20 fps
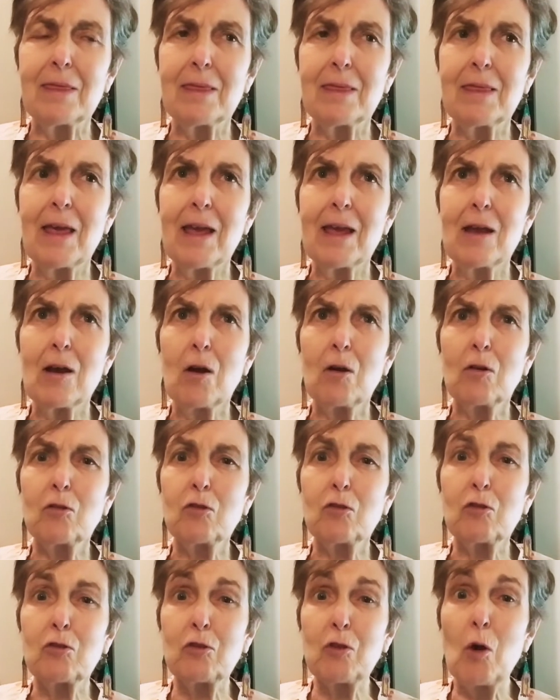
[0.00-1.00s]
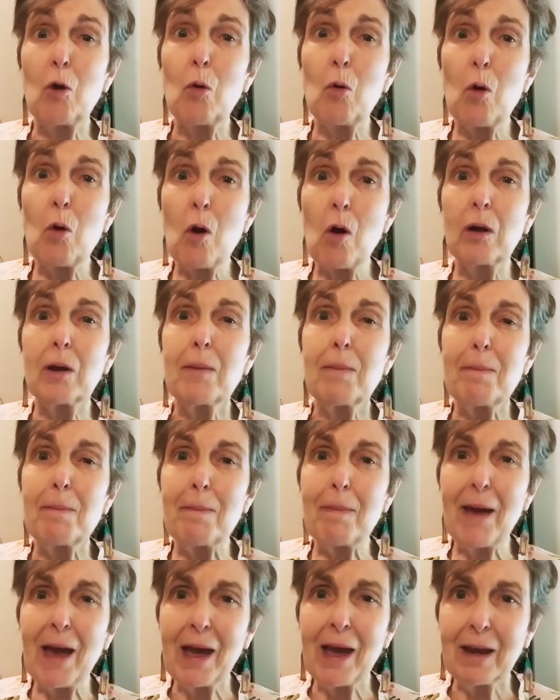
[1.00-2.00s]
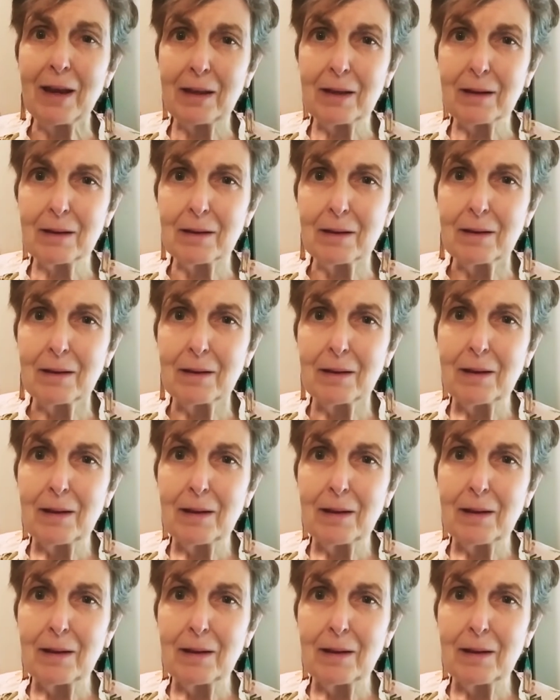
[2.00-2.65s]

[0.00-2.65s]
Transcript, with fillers: they are so automatic